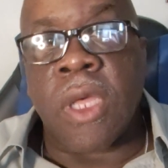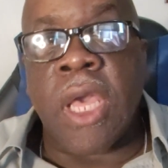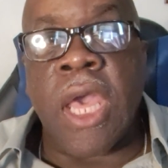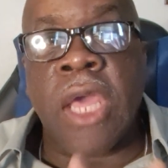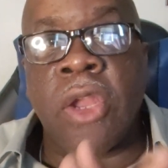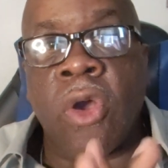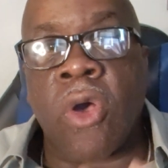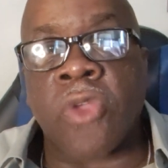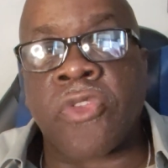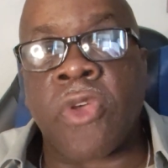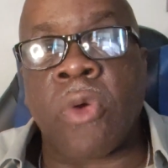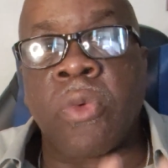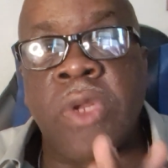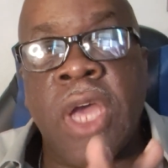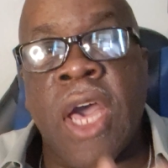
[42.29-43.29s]
and
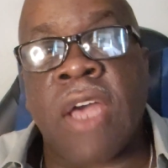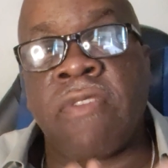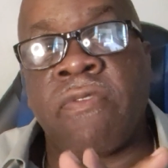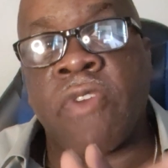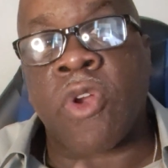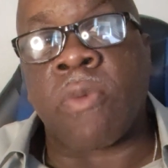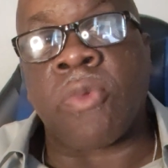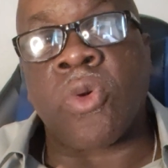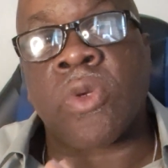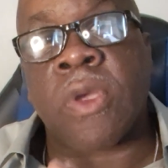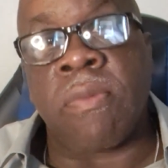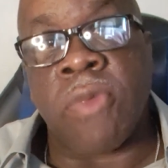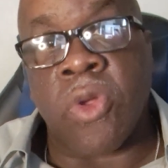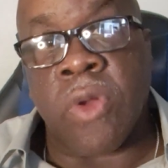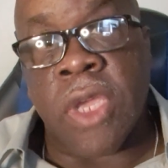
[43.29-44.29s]
also nonverbal
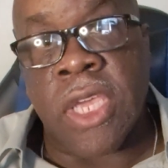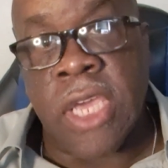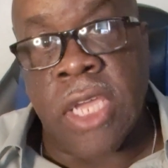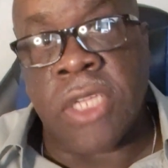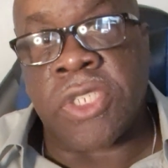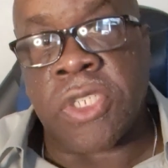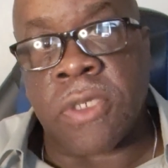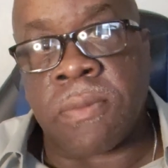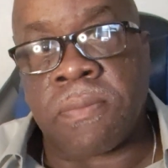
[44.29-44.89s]
communication.